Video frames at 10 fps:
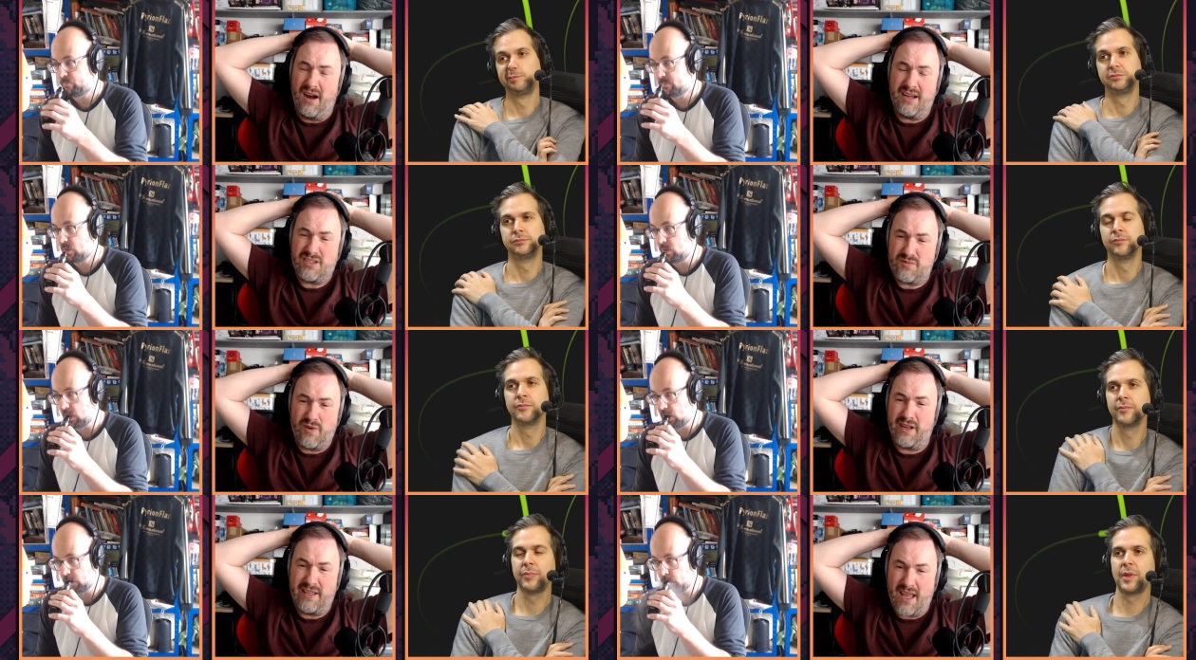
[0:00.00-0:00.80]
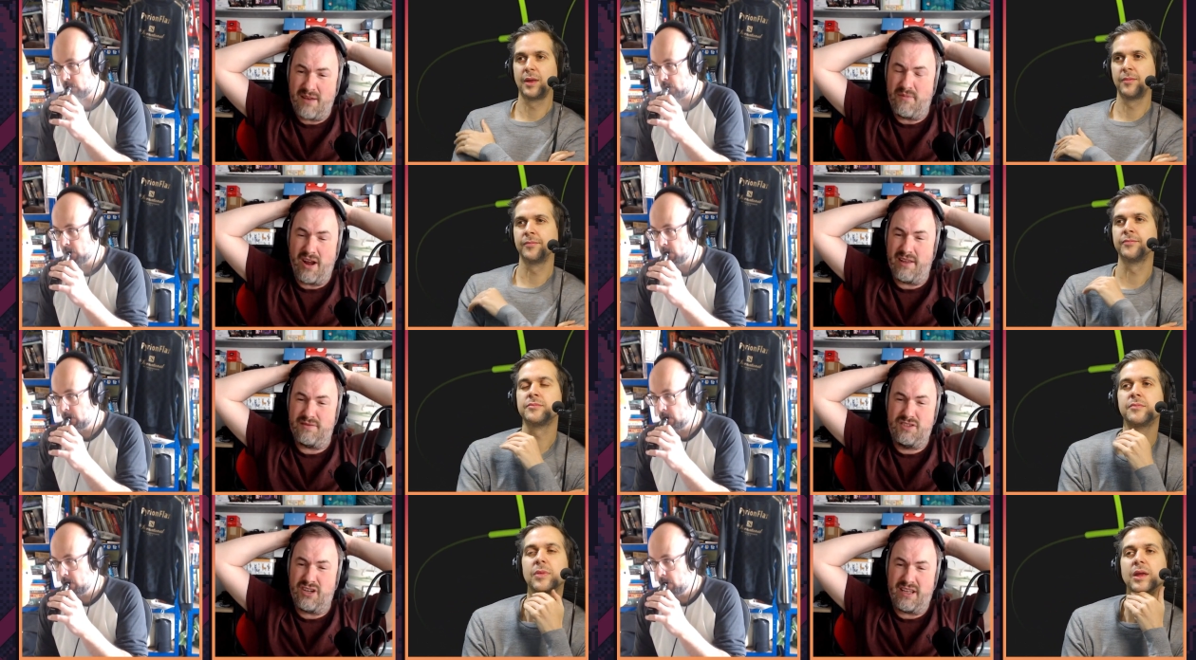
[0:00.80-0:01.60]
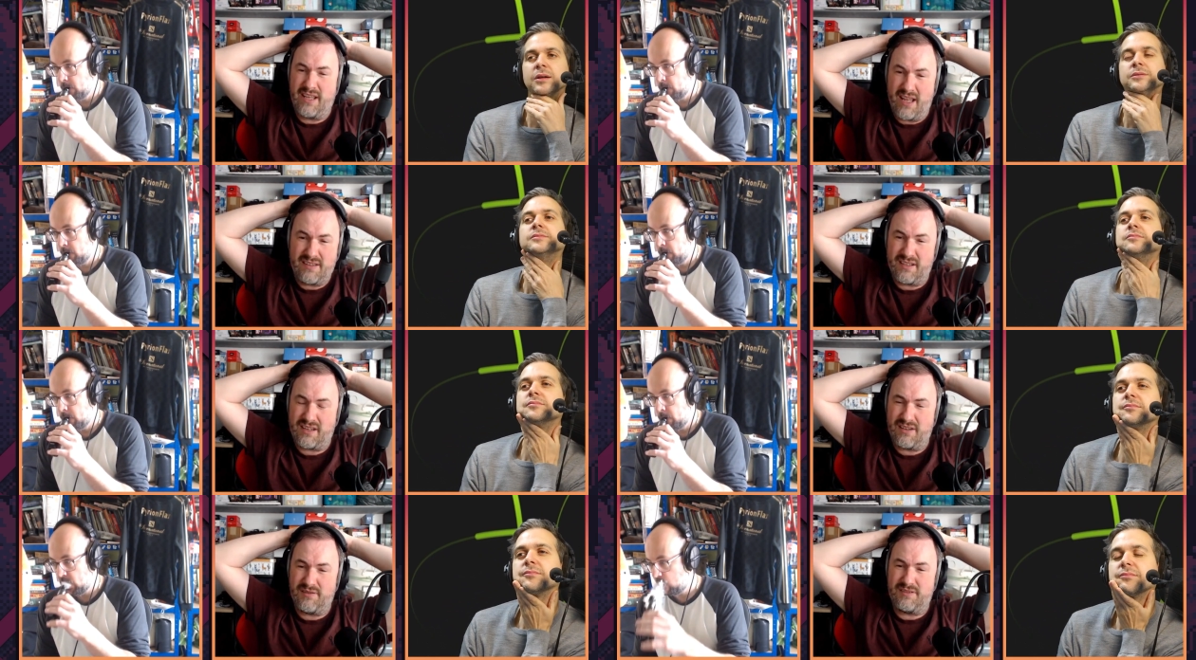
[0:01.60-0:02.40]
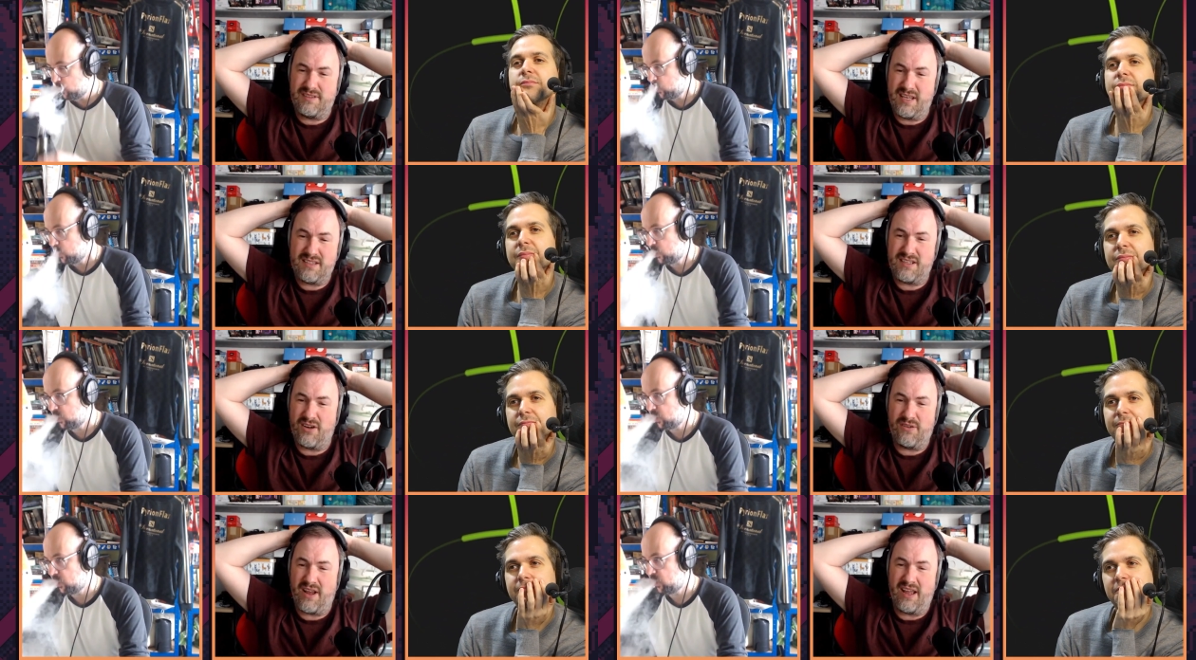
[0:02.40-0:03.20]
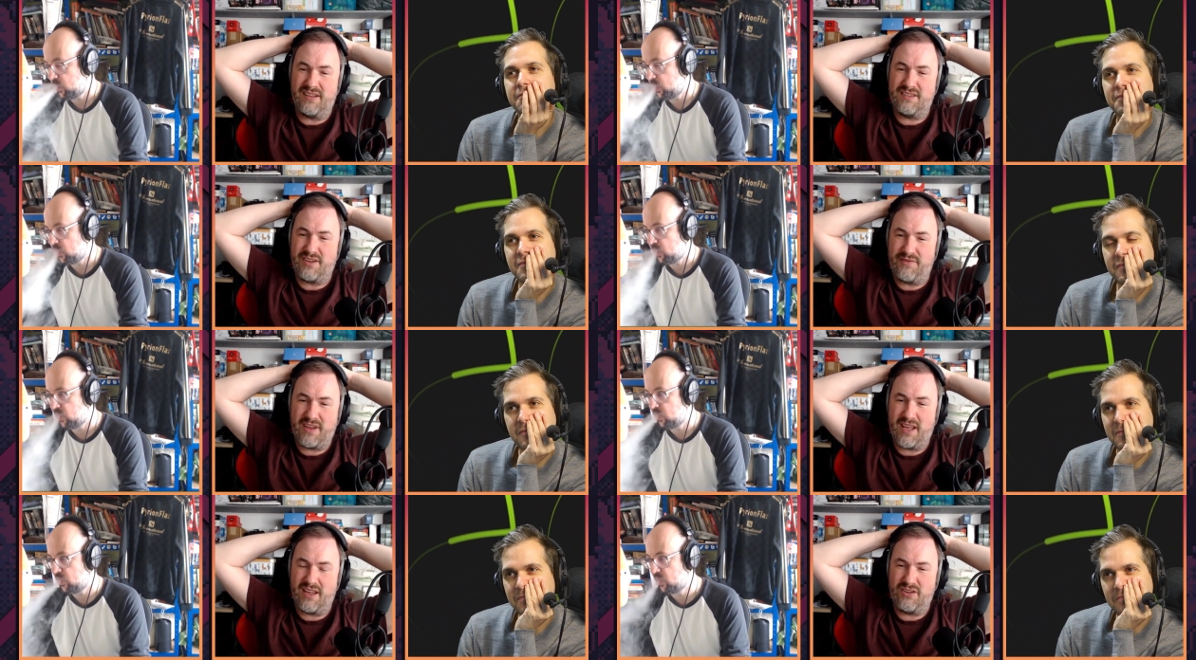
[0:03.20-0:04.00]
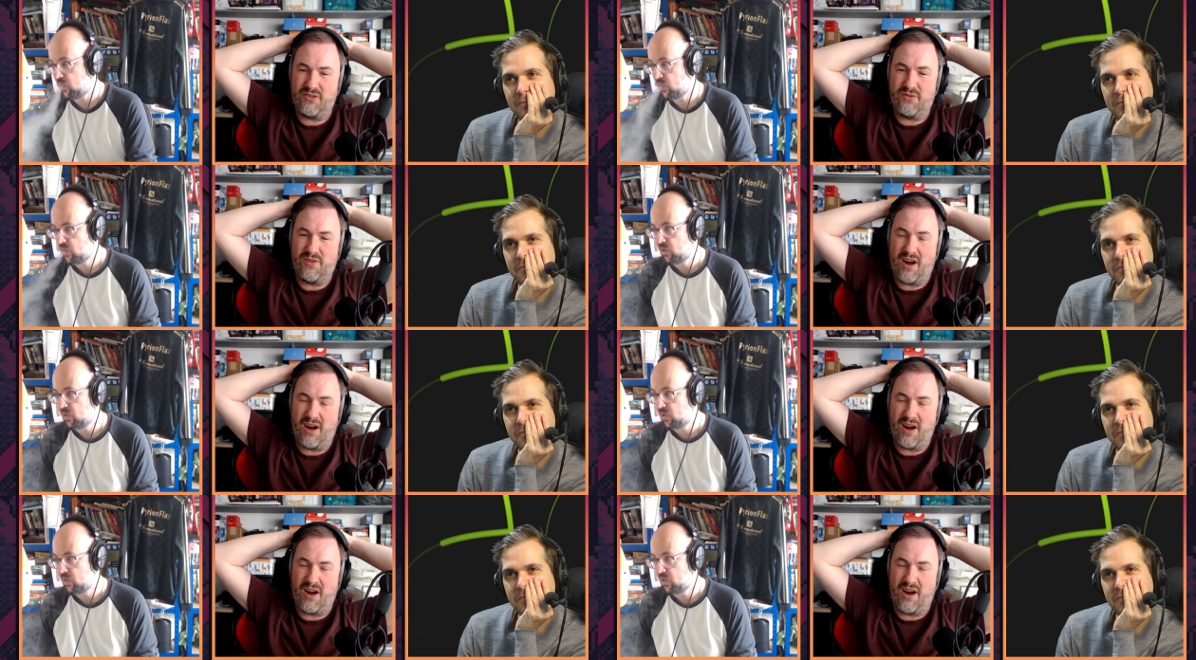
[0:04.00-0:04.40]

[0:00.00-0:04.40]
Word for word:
Speaker 1: "I just want to get my gigantic tits out and suffocate you.